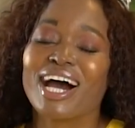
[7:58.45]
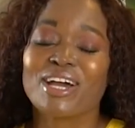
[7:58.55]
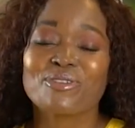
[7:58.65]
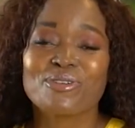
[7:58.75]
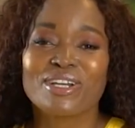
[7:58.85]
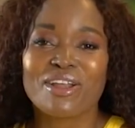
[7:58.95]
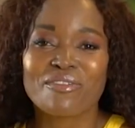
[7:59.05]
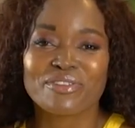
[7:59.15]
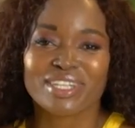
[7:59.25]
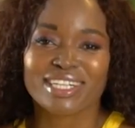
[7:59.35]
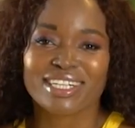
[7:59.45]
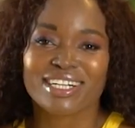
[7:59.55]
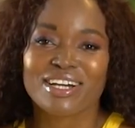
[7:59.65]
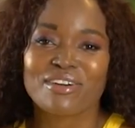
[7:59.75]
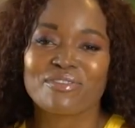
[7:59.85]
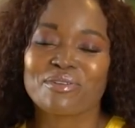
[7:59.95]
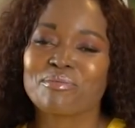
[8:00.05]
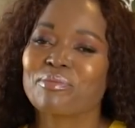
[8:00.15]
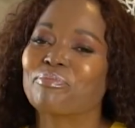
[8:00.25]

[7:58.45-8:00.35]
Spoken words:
Are you loving from a